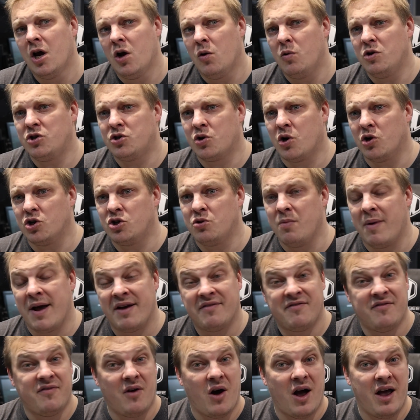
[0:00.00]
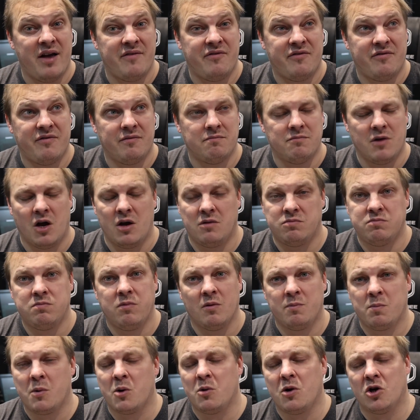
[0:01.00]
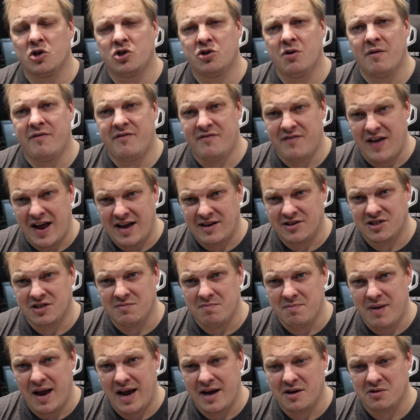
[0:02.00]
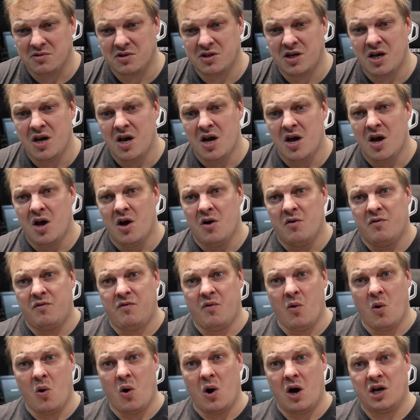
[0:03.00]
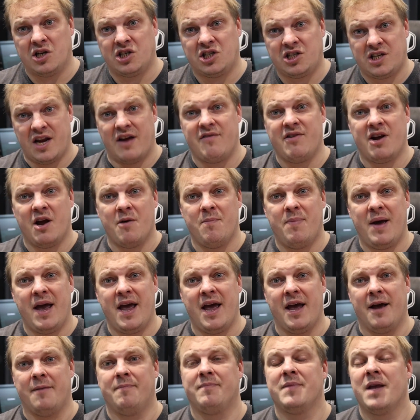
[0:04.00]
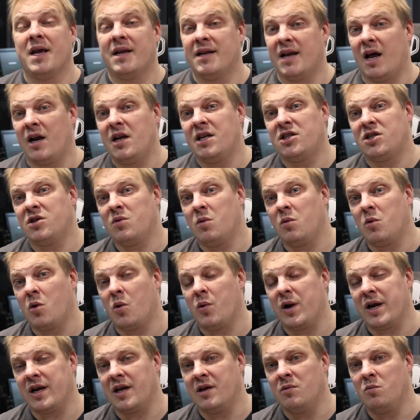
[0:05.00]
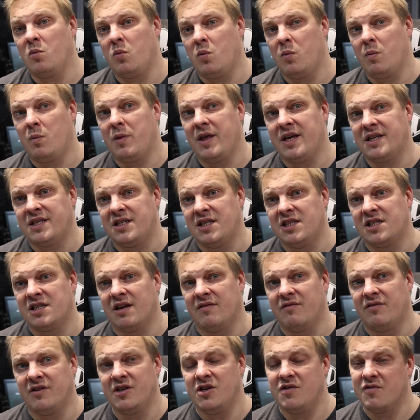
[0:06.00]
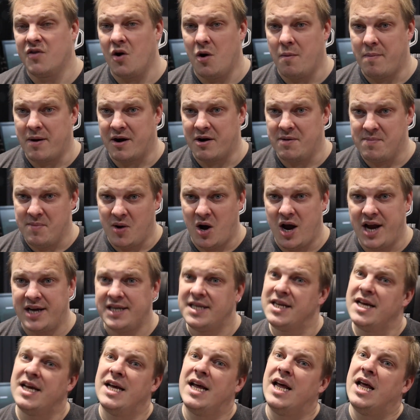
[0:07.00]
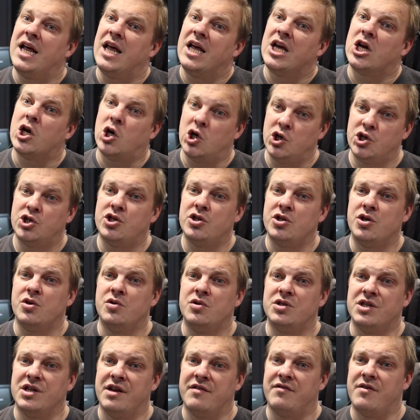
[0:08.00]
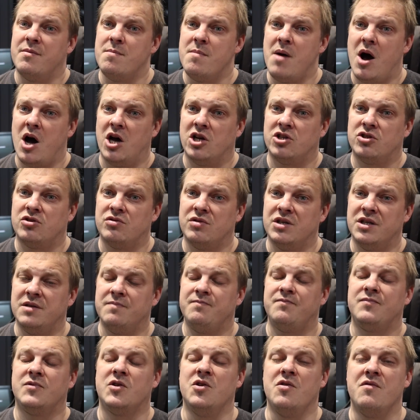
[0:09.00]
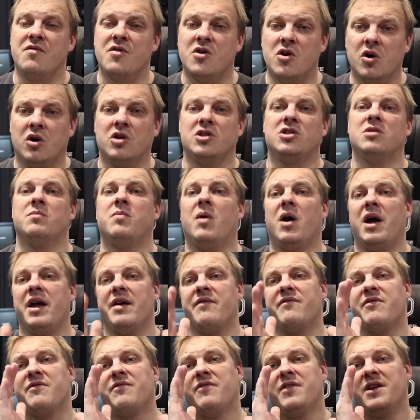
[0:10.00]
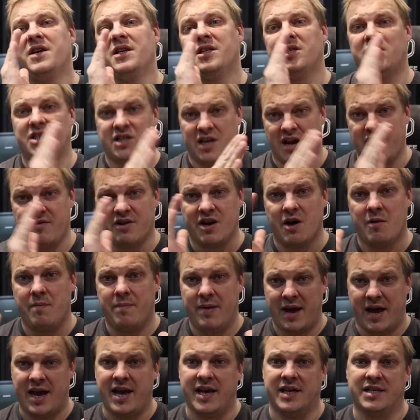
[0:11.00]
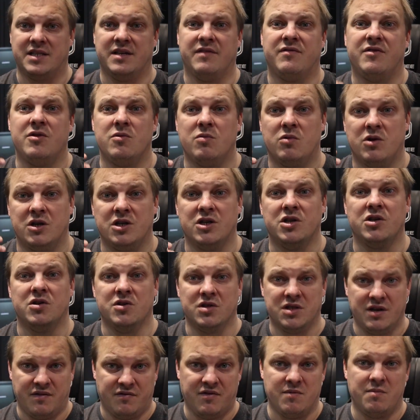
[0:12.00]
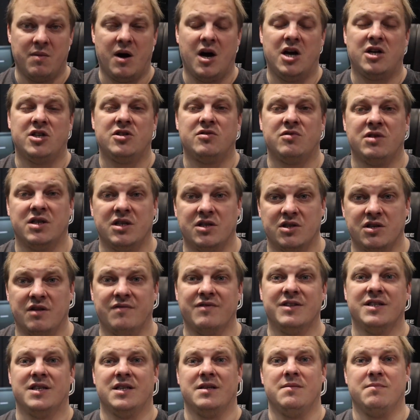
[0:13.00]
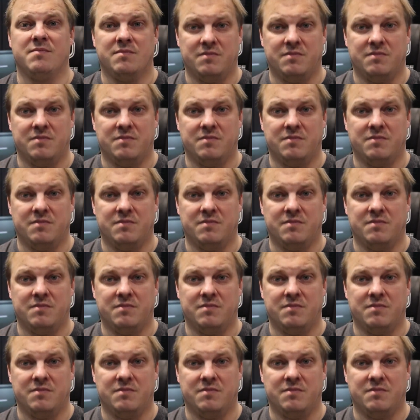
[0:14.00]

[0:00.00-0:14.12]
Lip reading: which costs you about cost you £1,000 for a stereo pair. Now, this is something you've got to bear in mind. Because you're using it for mastering, you've got to buy everything in stereo pairs if you want to use it for mastering, because obviously